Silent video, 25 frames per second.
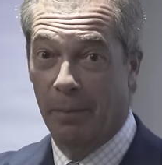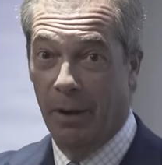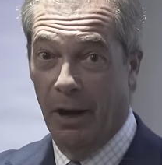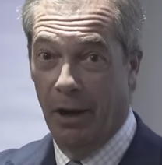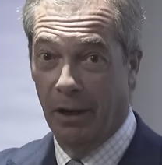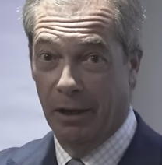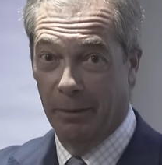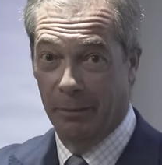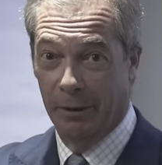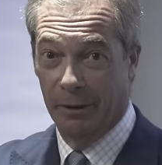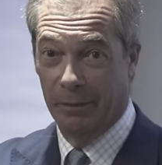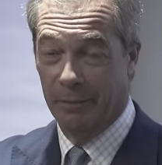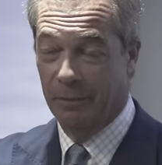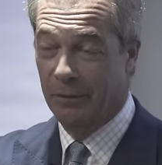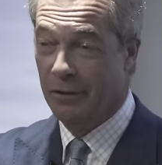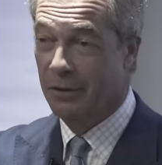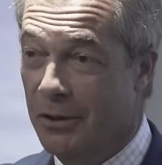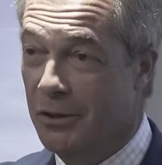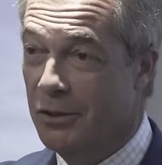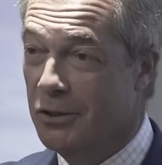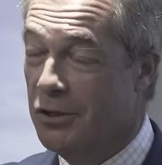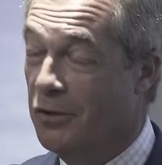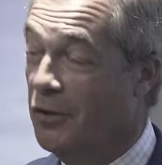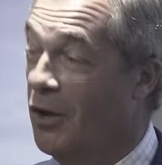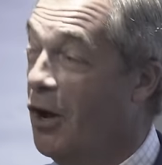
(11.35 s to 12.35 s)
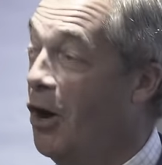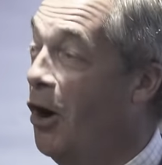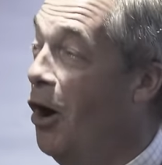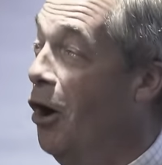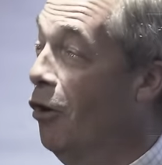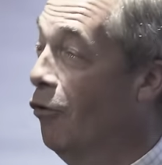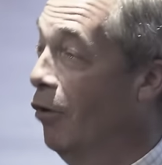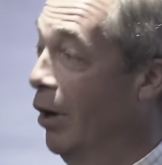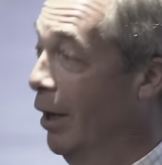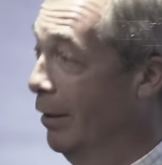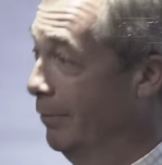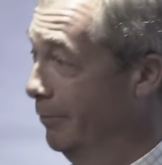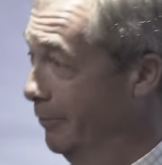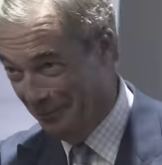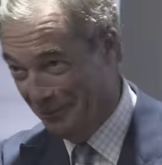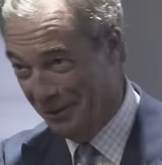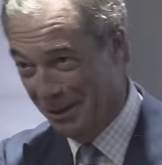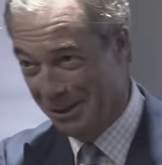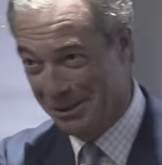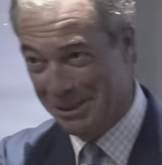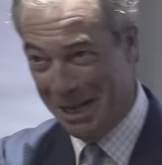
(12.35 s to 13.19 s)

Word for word: Parliament, to the horror of the